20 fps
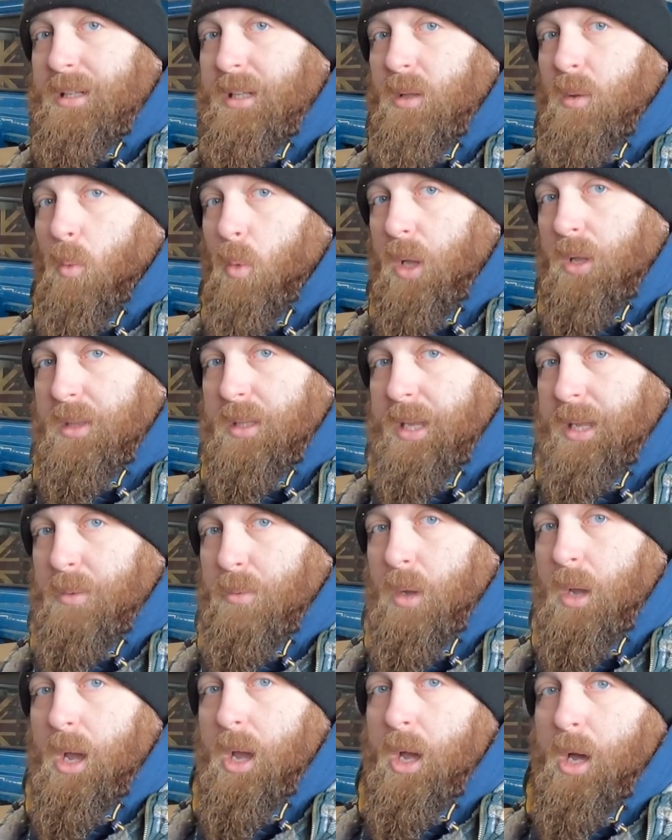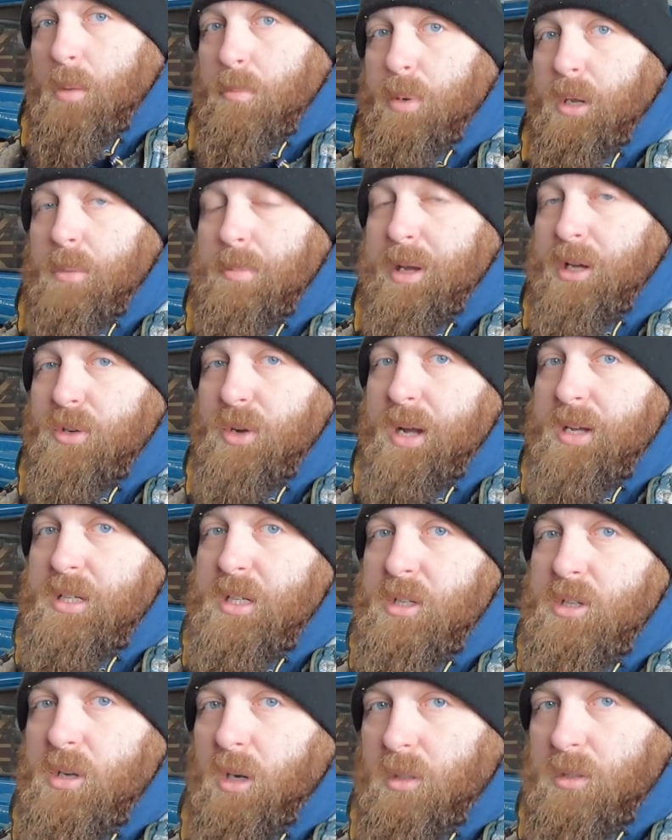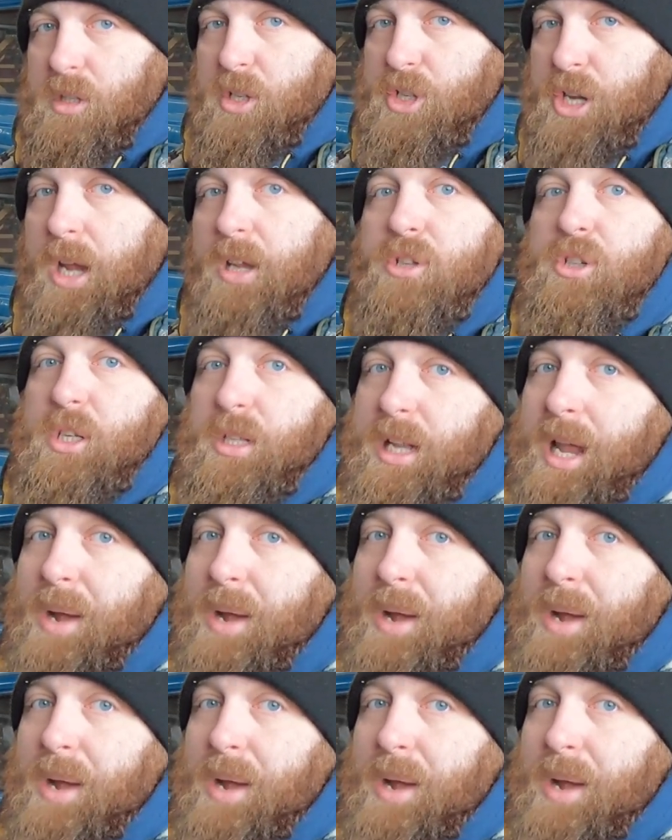didn't want now, but it'd be crazy not to change it